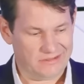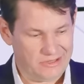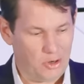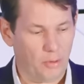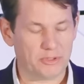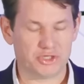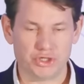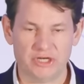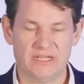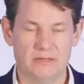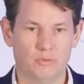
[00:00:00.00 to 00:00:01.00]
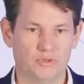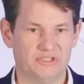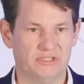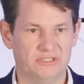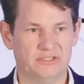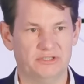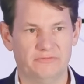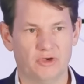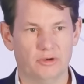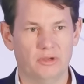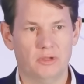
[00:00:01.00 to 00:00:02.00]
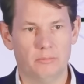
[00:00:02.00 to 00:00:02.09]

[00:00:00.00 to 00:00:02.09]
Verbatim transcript: the opportunity in Mawson is that you've got